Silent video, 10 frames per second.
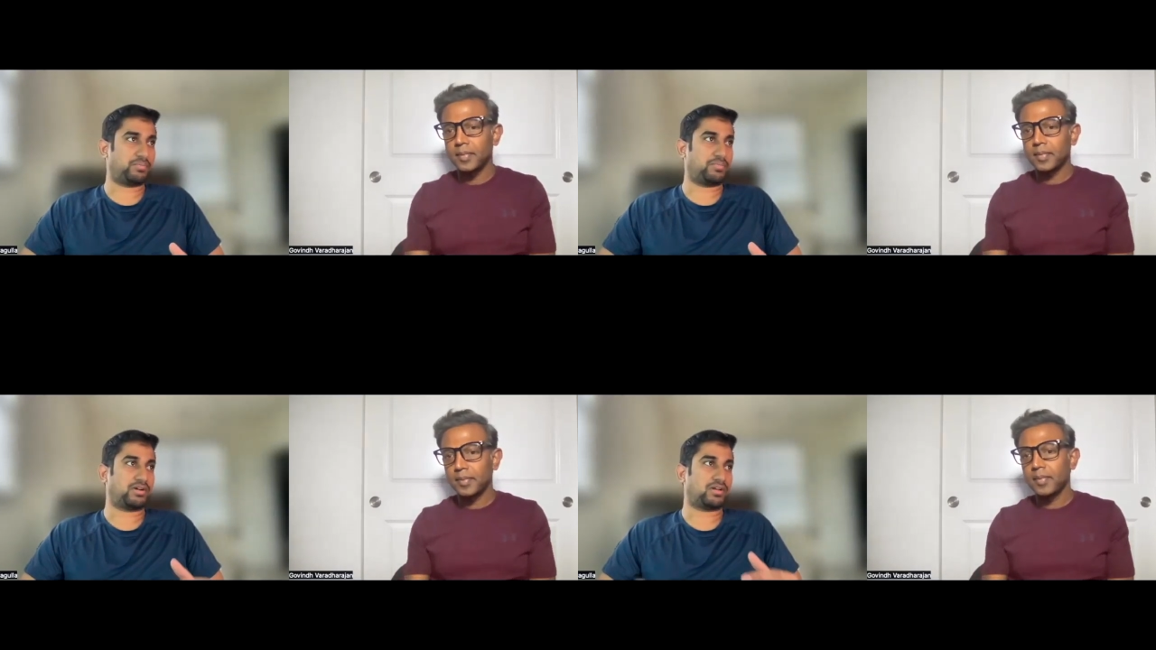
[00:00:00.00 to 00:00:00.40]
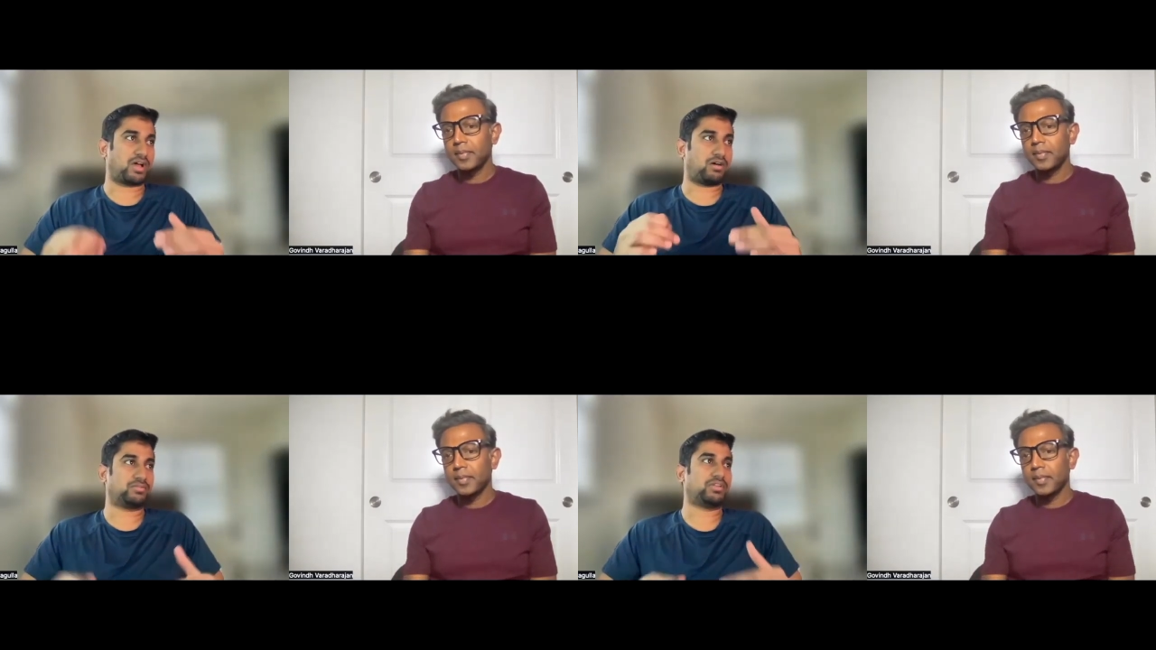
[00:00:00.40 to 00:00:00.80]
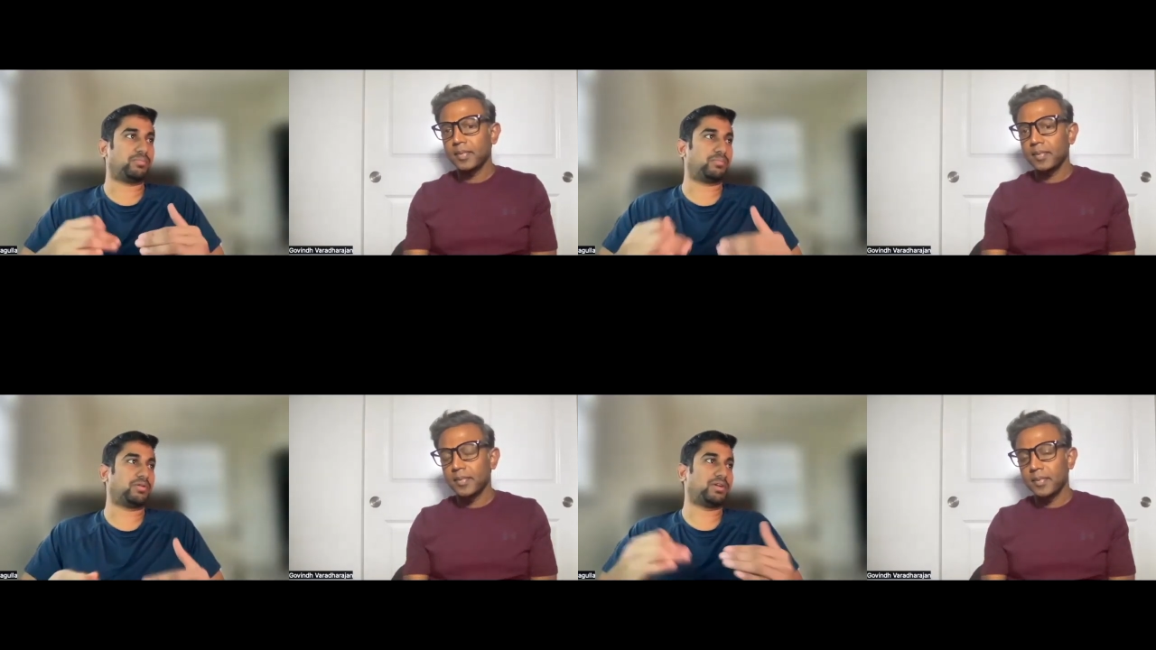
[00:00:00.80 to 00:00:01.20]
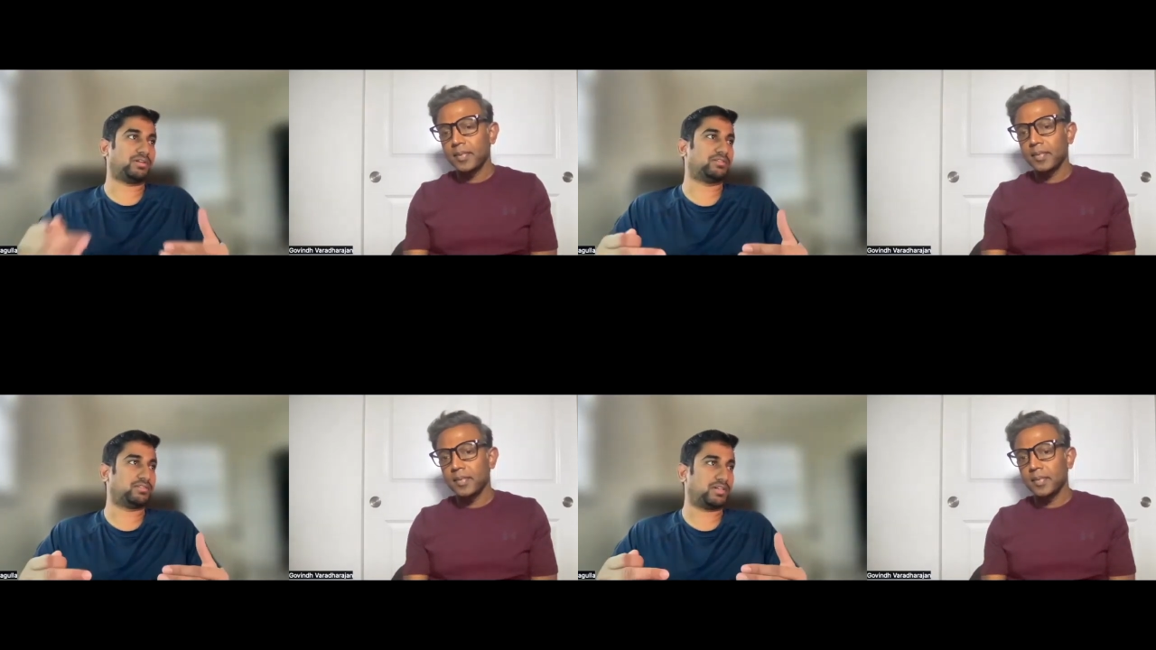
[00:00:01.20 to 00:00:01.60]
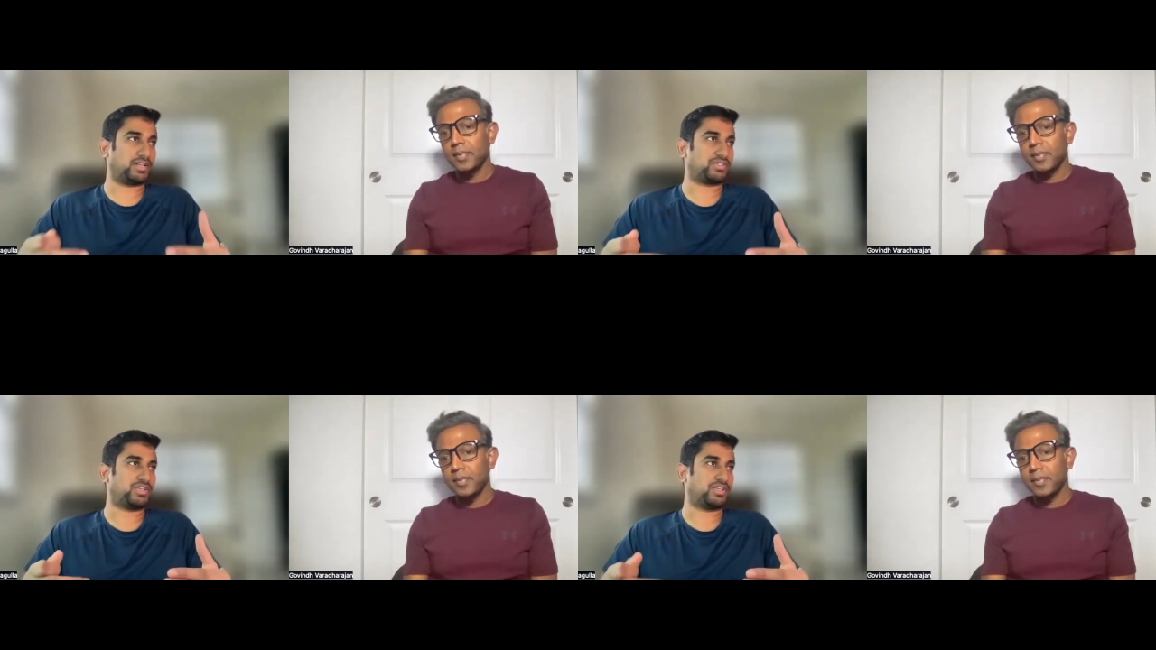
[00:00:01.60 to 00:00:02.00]
Speaker 1: but how they implement that has
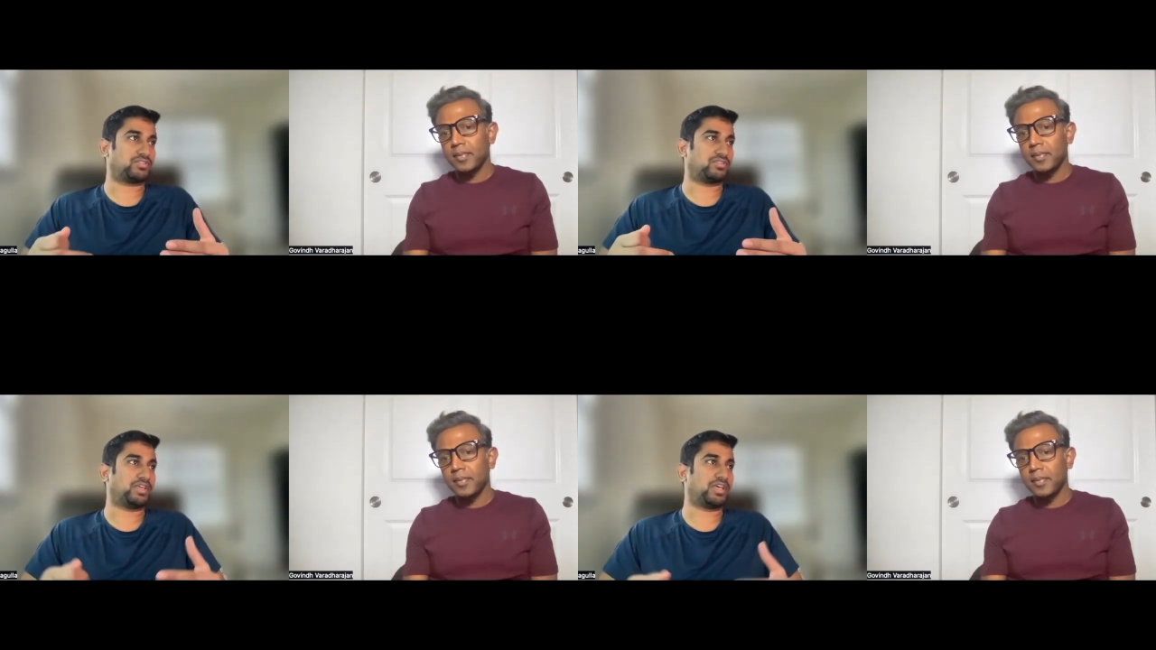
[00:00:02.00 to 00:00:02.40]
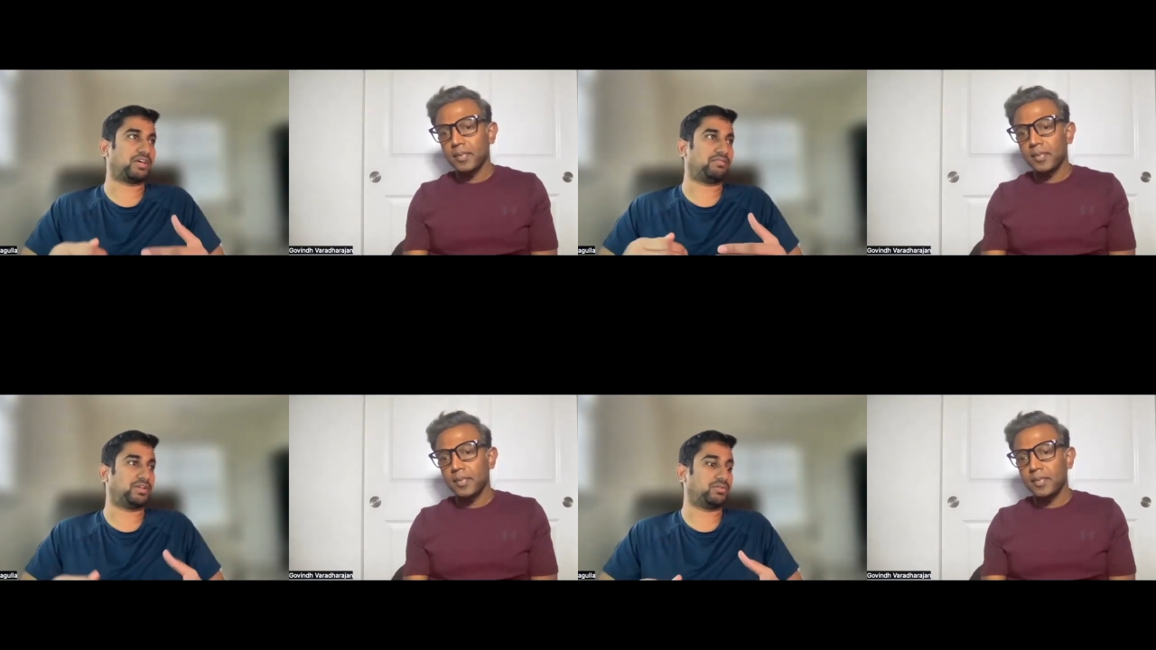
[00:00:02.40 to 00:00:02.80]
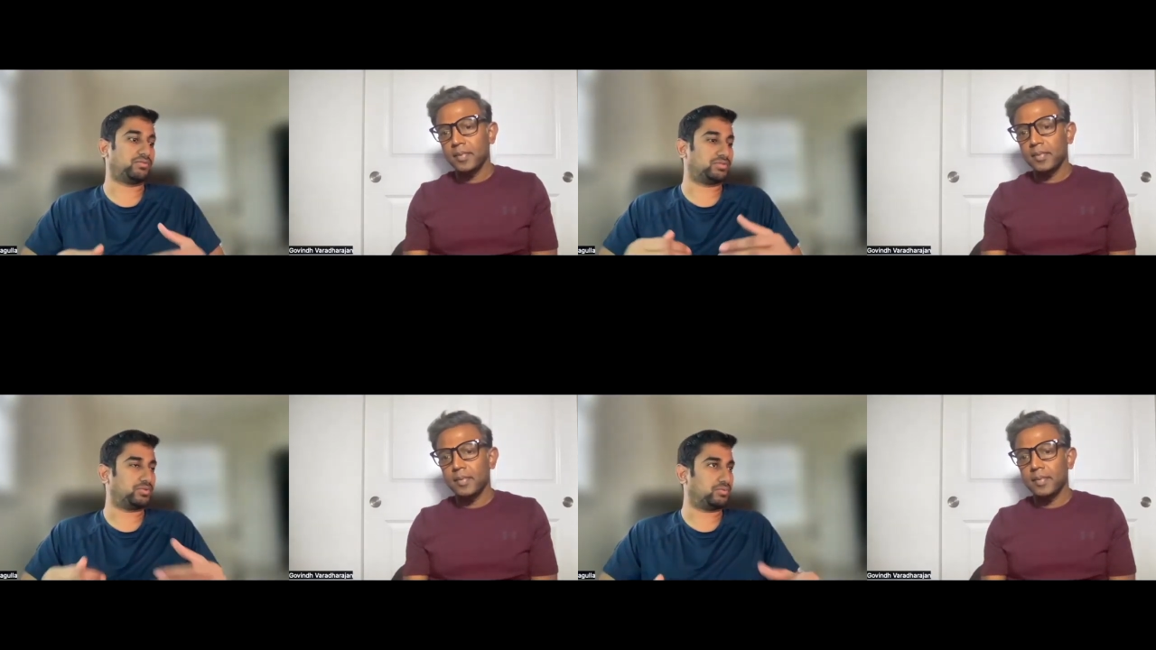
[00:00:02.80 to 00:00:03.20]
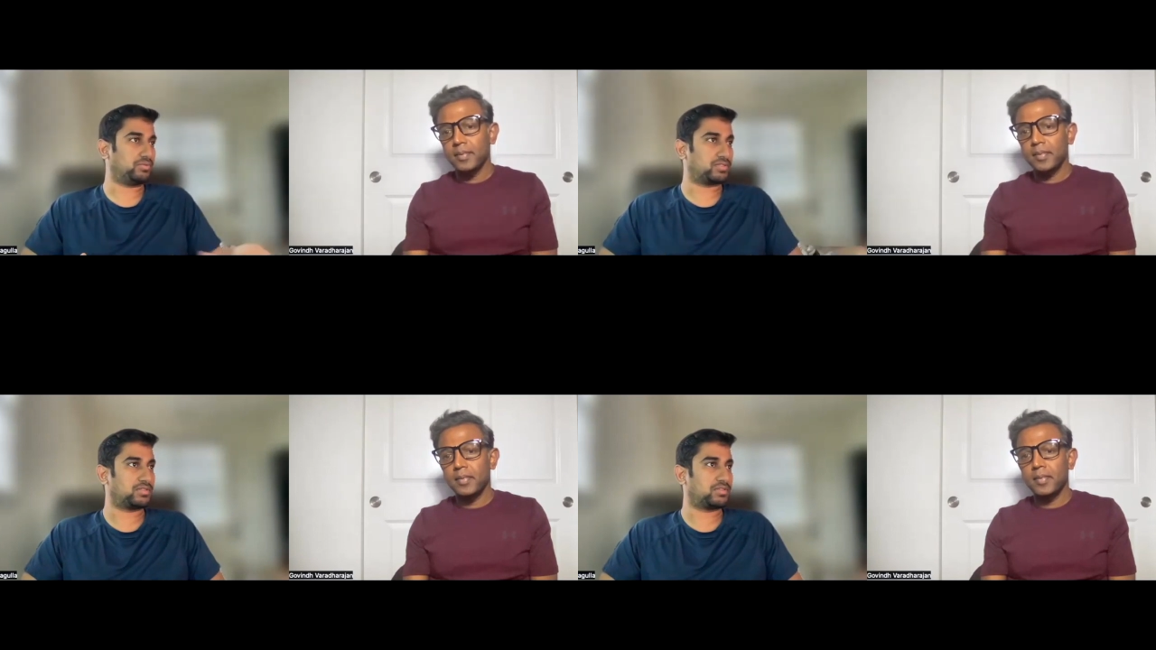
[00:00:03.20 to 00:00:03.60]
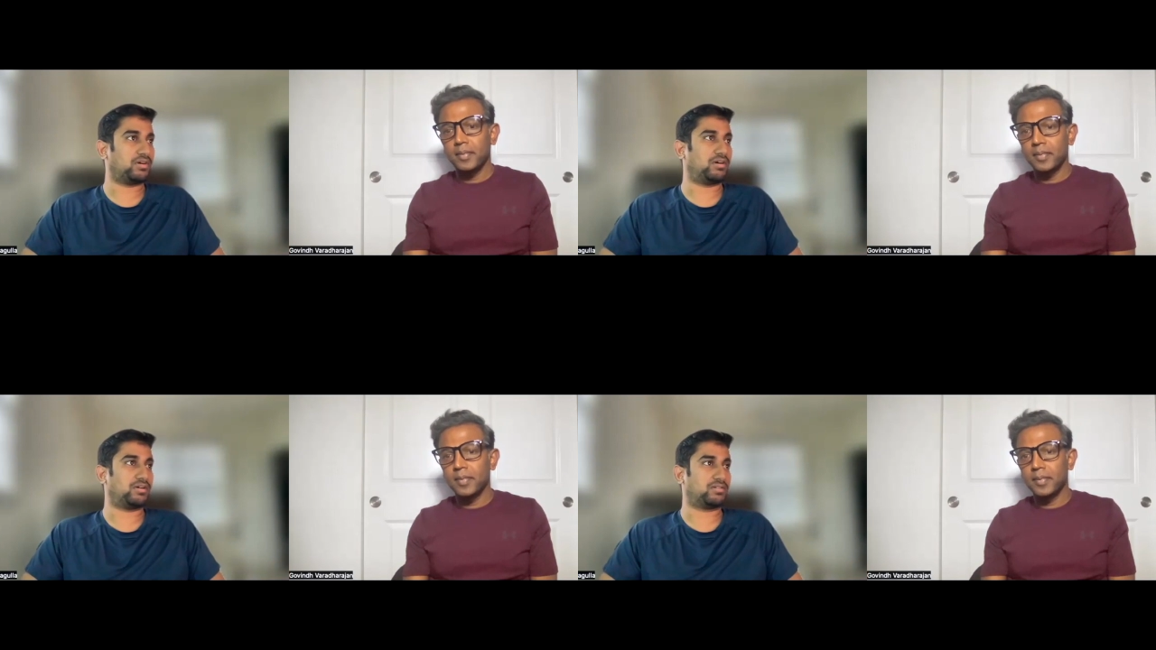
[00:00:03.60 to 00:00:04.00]
changed so they have their own tools
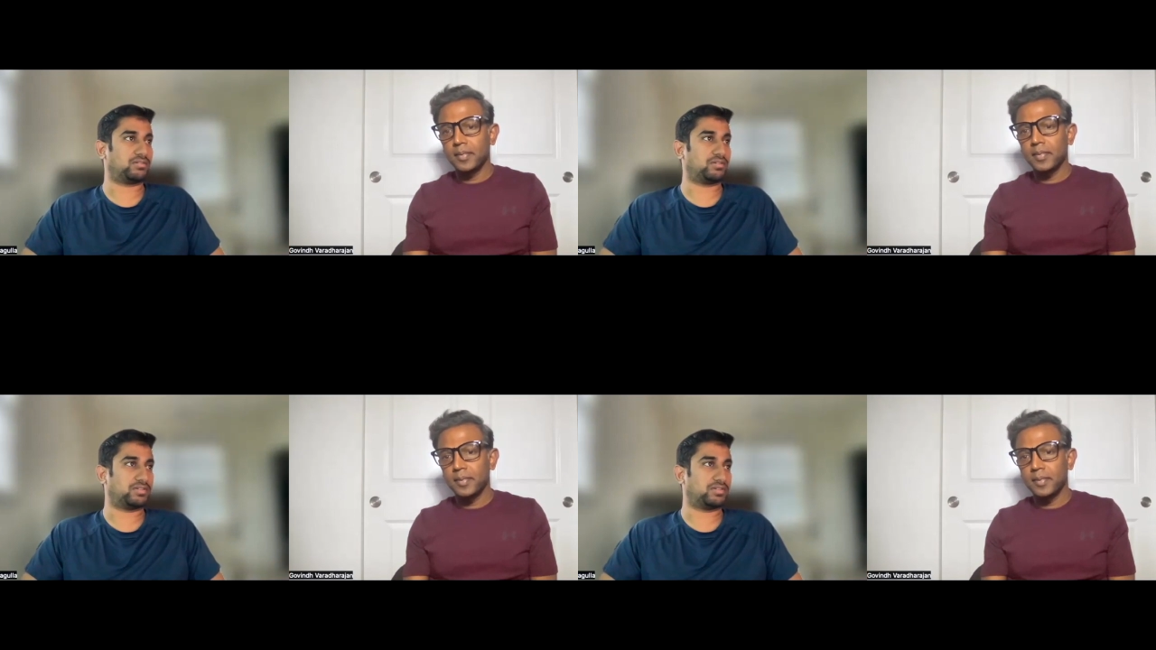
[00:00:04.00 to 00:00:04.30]
or uh,